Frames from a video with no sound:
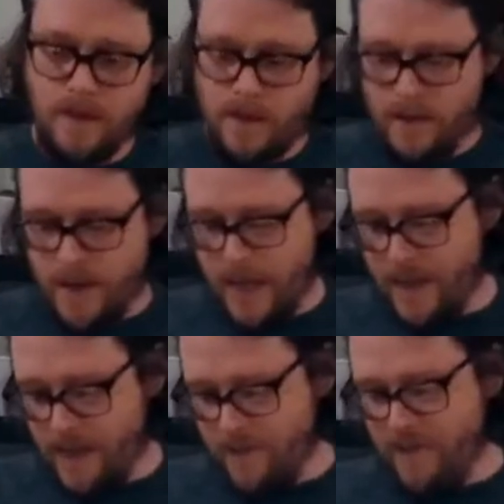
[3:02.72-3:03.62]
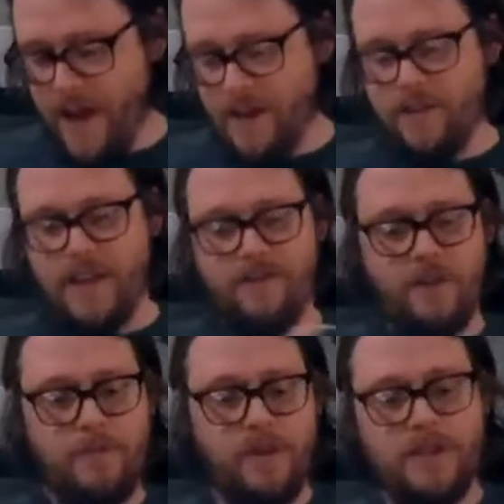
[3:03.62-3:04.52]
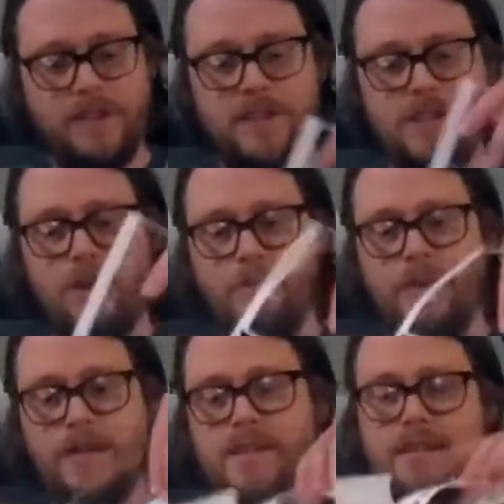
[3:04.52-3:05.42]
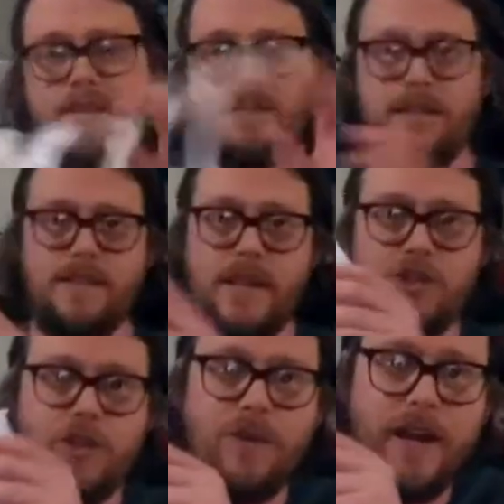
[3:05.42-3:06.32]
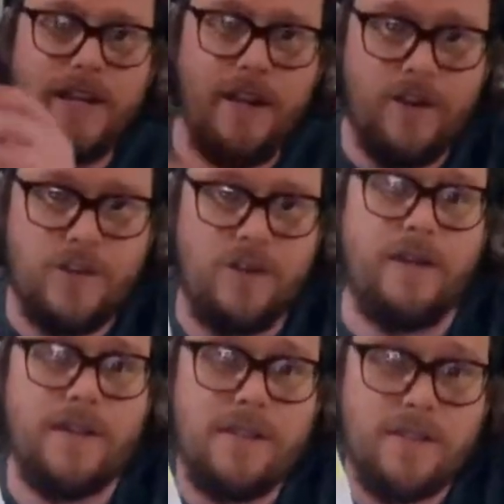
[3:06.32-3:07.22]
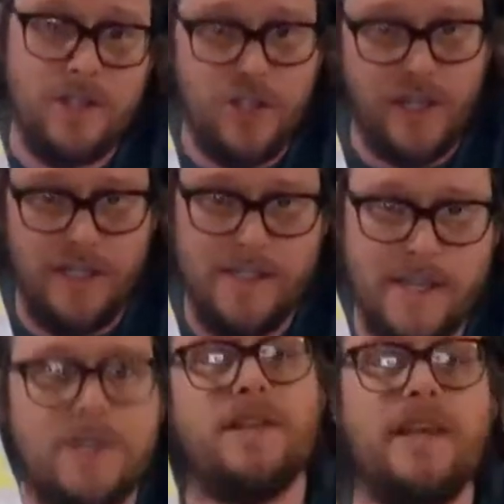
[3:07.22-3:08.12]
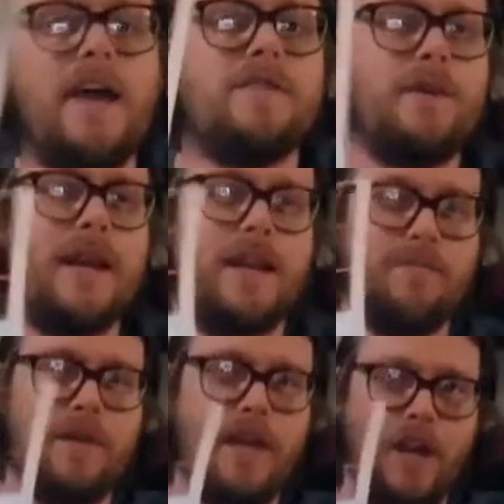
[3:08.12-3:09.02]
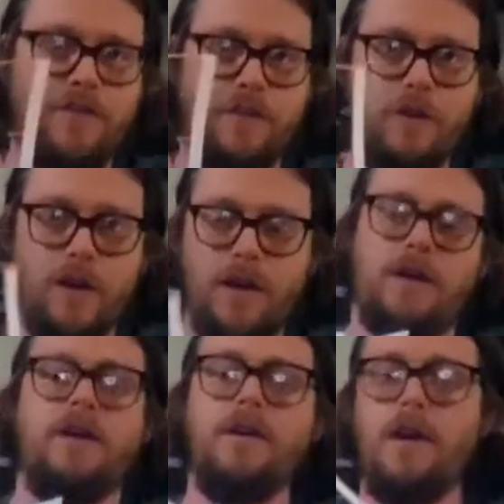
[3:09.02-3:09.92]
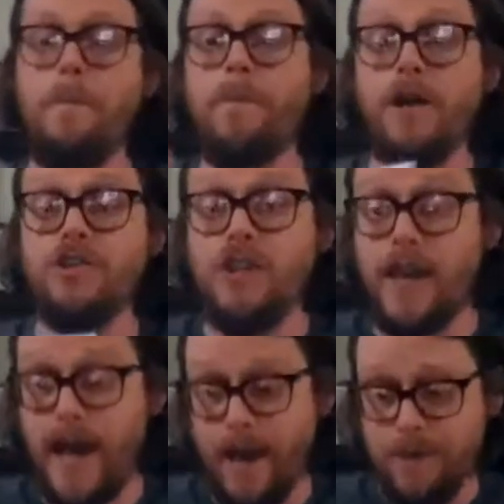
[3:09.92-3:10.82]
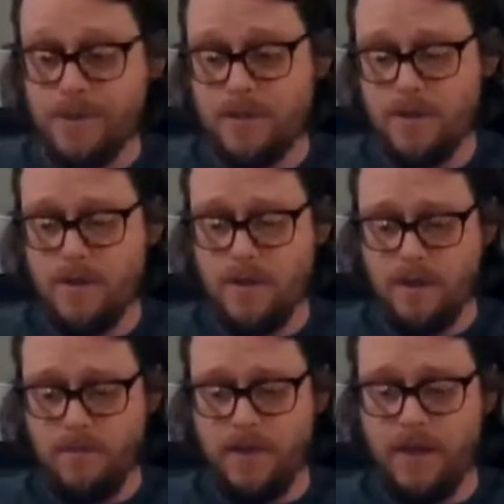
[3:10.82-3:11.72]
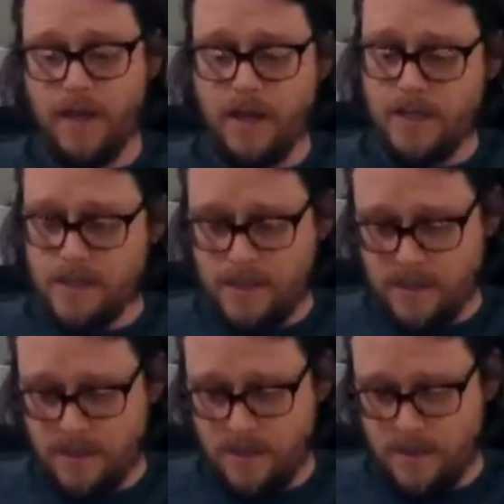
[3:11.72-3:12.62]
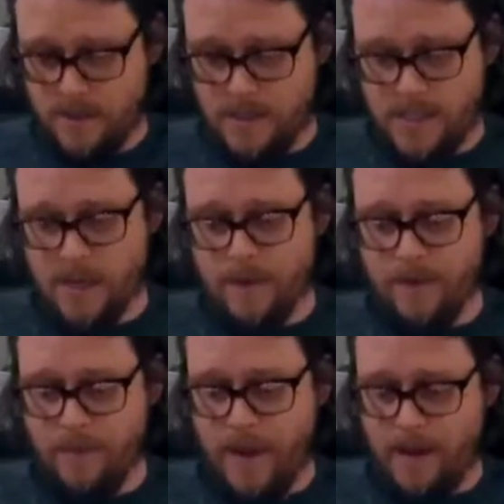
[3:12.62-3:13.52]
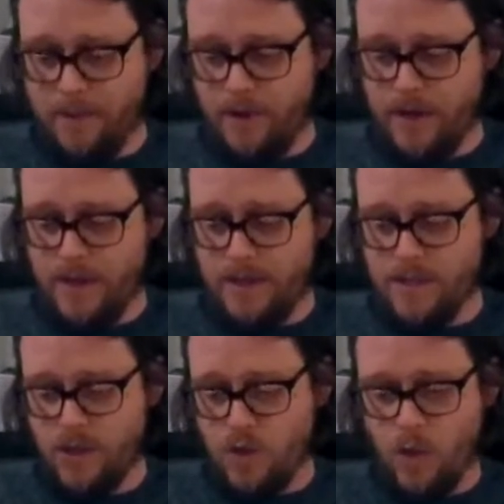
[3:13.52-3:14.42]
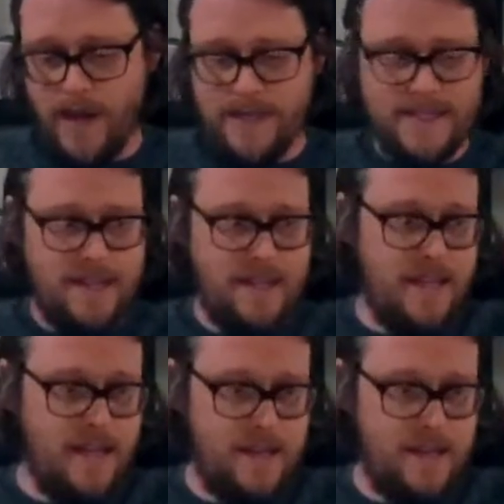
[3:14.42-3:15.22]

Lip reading: And then the final thing for building the scope is this section right here. So now this is the tricky section that you have to be kind of careful punching out because some of the paper is quite thin.